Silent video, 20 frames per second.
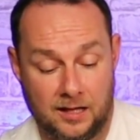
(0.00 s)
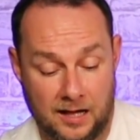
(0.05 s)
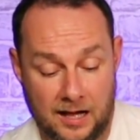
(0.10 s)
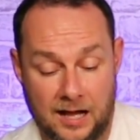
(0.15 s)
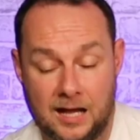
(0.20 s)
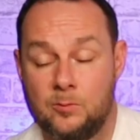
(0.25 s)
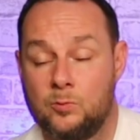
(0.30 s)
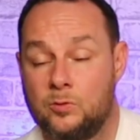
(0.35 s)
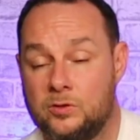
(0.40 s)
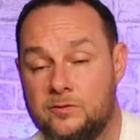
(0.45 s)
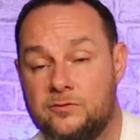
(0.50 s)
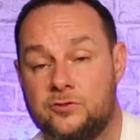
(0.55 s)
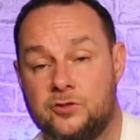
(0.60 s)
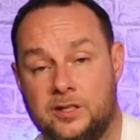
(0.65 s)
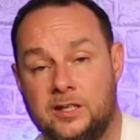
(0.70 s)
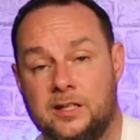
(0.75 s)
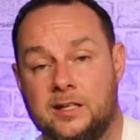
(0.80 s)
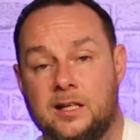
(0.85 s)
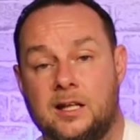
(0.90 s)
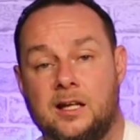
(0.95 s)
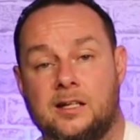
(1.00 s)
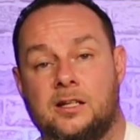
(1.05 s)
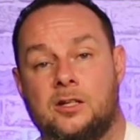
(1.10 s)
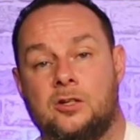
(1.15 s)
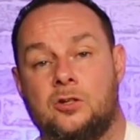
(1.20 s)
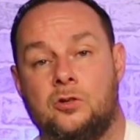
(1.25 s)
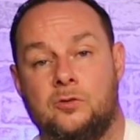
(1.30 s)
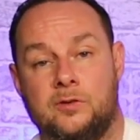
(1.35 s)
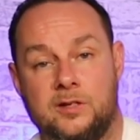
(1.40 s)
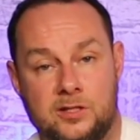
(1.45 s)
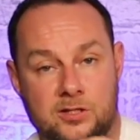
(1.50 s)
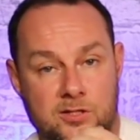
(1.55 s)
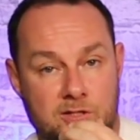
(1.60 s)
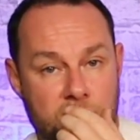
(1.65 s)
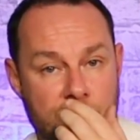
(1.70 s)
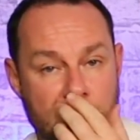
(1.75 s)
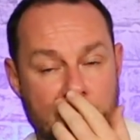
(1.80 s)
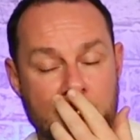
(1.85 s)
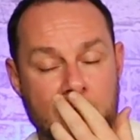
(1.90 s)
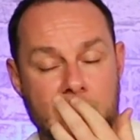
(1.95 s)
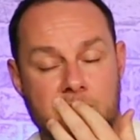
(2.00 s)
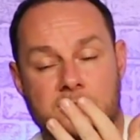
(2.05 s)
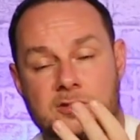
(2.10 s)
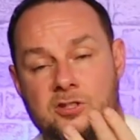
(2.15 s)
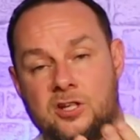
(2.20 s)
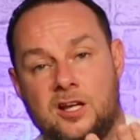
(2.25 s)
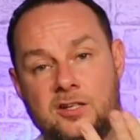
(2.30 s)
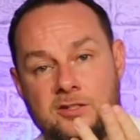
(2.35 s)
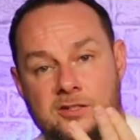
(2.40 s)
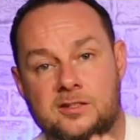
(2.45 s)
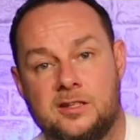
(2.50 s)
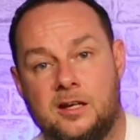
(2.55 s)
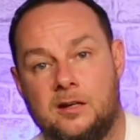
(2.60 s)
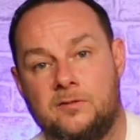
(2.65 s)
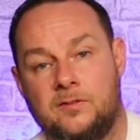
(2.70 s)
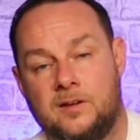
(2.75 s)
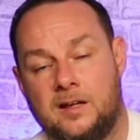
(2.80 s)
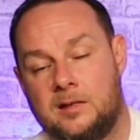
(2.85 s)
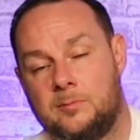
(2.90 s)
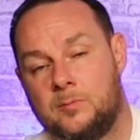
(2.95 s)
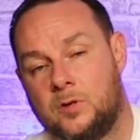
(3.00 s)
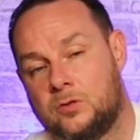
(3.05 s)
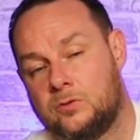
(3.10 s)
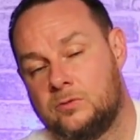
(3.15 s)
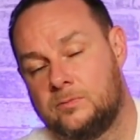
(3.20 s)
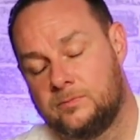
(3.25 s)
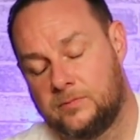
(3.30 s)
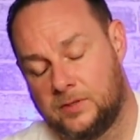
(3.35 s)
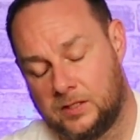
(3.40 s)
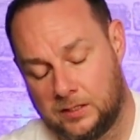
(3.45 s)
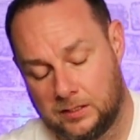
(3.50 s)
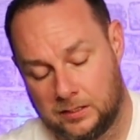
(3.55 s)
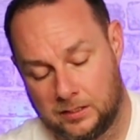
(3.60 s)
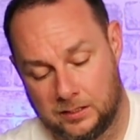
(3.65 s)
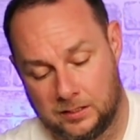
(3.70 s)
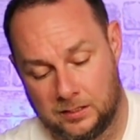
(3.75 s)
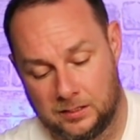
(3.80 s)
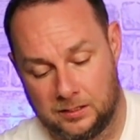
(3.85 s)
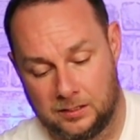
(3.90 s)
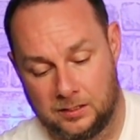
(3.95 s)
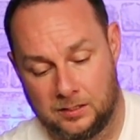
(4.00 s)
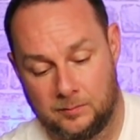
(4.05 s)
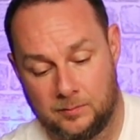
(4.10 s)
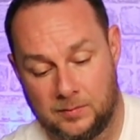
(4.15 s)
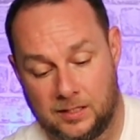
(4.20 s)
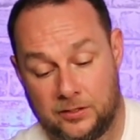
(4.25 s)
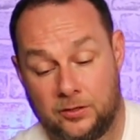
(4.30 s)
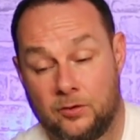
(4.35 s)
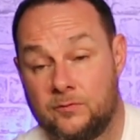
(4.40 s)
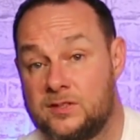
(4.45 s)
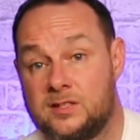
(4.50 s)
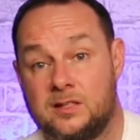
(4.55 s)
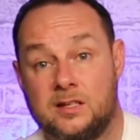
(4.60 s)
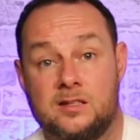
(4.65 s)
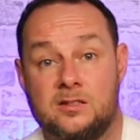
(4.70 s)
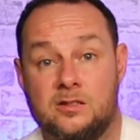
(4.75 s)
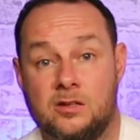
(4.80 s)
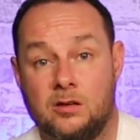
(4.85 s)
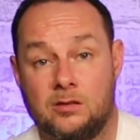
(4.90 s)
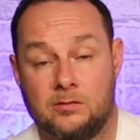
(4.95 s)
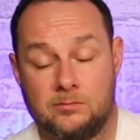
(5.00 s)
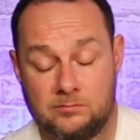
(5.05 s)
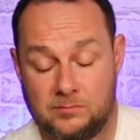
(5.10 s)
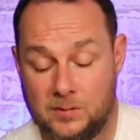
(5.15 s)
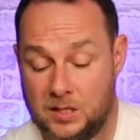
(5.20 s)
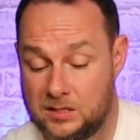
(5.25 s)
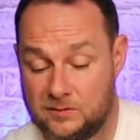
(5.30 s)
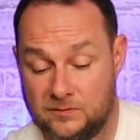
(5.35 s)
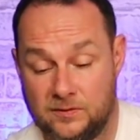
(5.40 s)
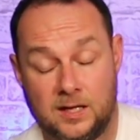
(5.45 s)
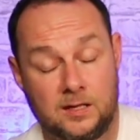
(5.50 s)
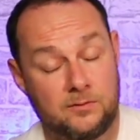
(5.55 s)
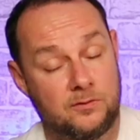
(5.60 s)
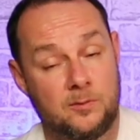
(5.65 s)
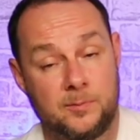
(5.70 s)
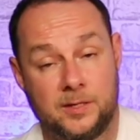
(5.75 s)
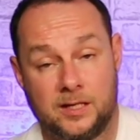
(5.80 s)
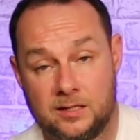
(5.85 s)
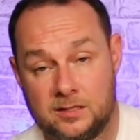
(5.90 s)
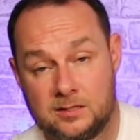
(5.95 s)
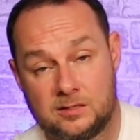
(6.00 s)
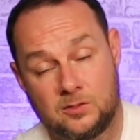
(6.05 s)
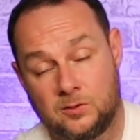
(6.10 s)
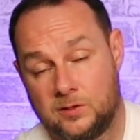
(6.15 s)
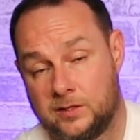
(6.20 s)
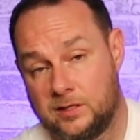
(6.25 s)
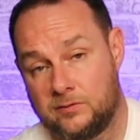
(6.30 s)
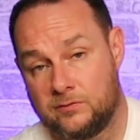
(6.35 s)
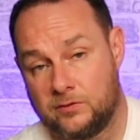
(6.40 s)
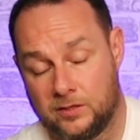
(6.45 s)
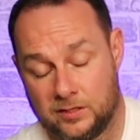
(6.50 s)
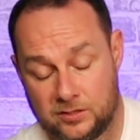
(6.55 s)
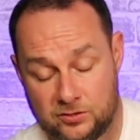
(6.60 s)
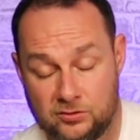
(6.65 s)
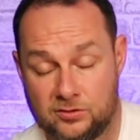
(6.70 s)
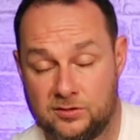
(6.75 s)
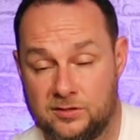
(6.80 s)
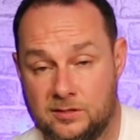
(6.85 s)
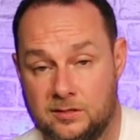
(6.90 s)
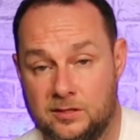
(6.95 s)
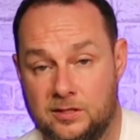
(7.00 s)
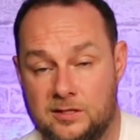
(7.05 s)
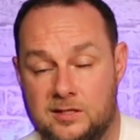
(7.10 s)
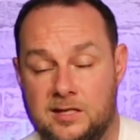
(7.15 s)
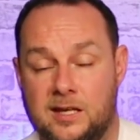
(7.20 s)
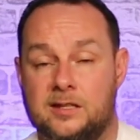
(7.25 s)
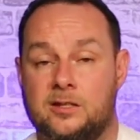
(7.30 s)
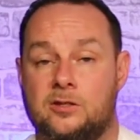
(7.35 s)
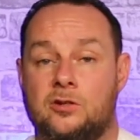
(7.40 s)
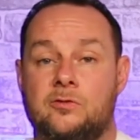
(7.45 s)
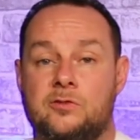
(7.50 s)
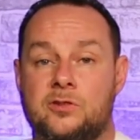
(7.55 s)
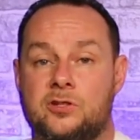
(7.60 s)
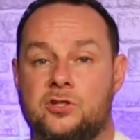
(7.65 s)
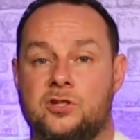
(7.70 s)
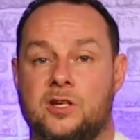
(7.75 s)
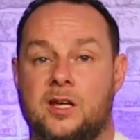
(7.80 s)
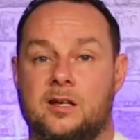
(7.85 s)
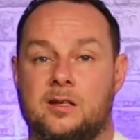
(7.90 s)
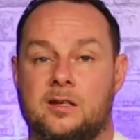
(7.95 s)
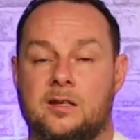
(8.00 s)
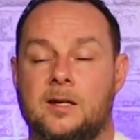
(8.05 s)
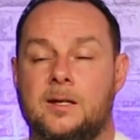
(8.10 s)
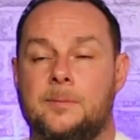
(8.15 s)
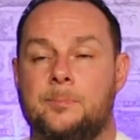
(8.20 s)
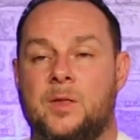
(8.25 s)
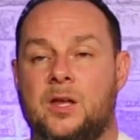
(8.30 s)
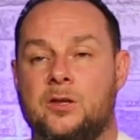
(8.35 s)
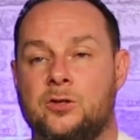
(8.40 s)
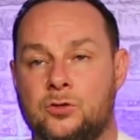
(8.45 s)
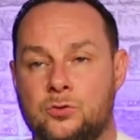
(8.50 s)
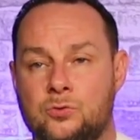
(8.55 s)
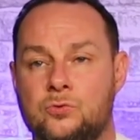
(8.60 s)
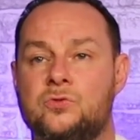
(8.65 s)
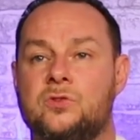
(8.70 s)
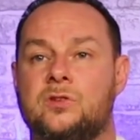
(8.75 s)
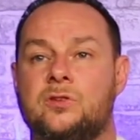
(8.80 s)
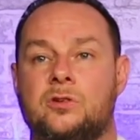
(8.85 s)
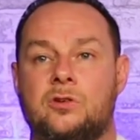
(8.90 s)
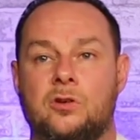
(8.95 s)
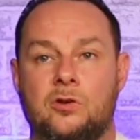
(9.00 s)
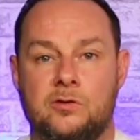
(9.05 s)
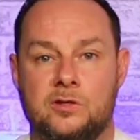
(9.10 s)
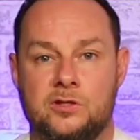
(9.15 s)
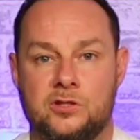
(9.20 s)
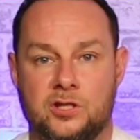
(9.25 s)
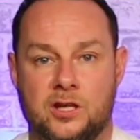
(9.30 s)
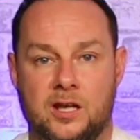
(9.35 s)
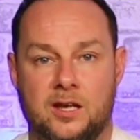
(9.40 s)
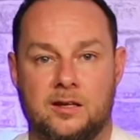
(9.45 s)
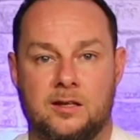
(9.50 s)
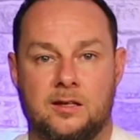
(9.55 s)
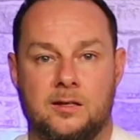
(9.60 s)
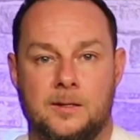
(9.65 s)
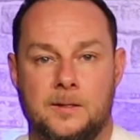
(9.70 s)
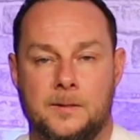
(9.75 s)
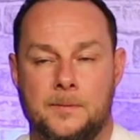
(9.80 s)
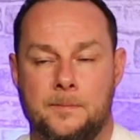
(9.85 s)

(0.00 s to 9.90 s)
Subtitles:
I would have treated it like a courage check to charge a terrifying model, and obviously it's not. It's far from it. It's totally different. It's just you take the courage check. They're using the courage check